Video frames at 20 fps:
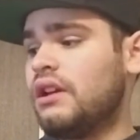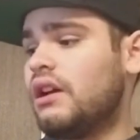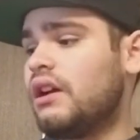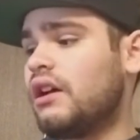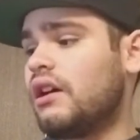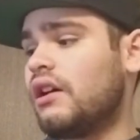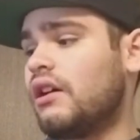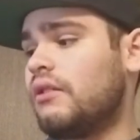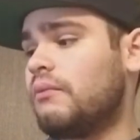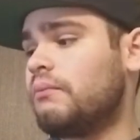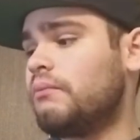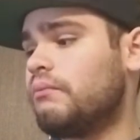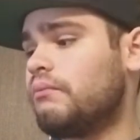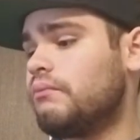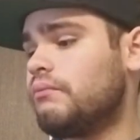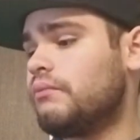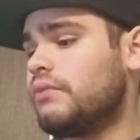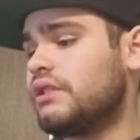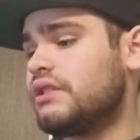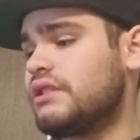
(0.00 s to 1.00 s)

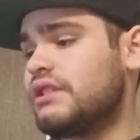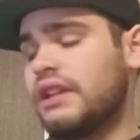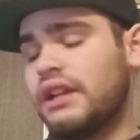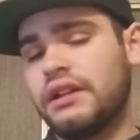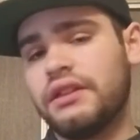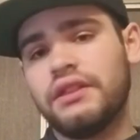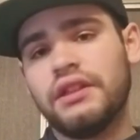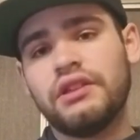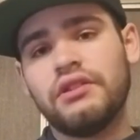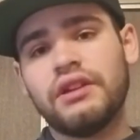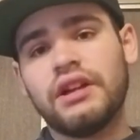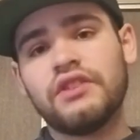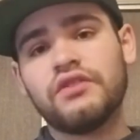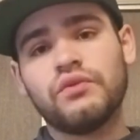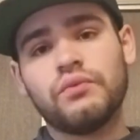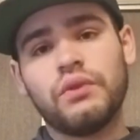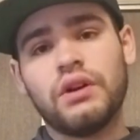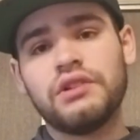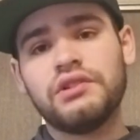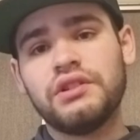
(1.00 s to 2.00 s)
But yeah, thank you guys for
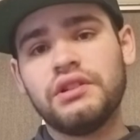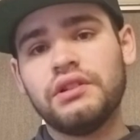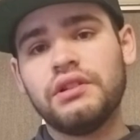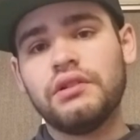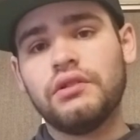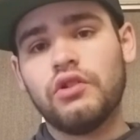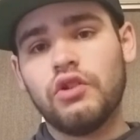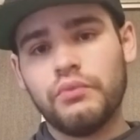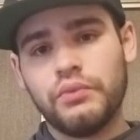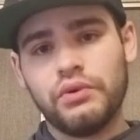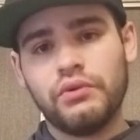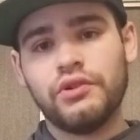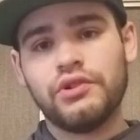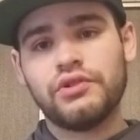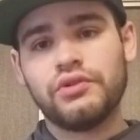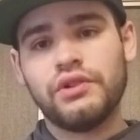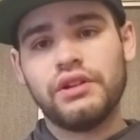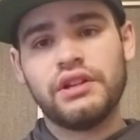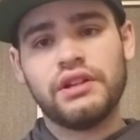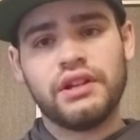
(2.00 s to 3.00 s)
watching. Hope you
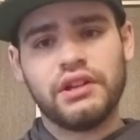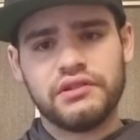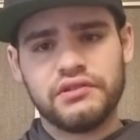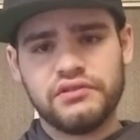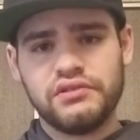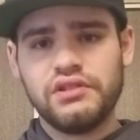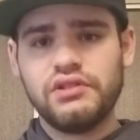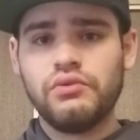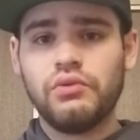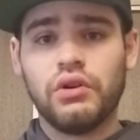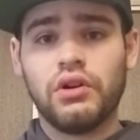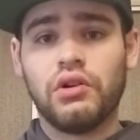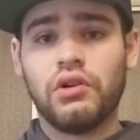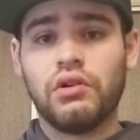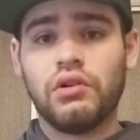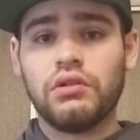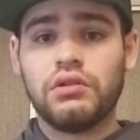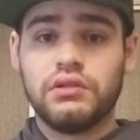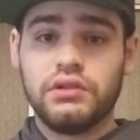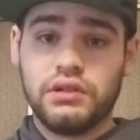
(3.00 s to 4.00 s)
enjoyed, and I'll see you
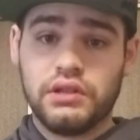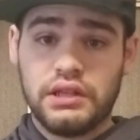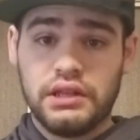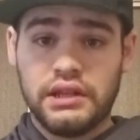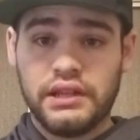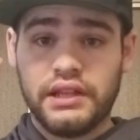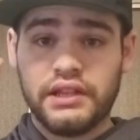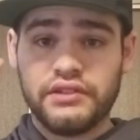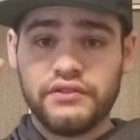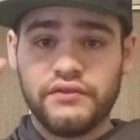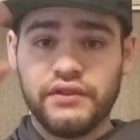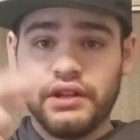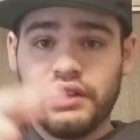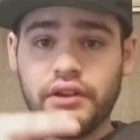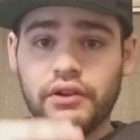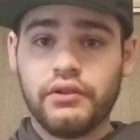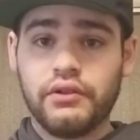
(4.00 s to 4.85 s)
all in the next video.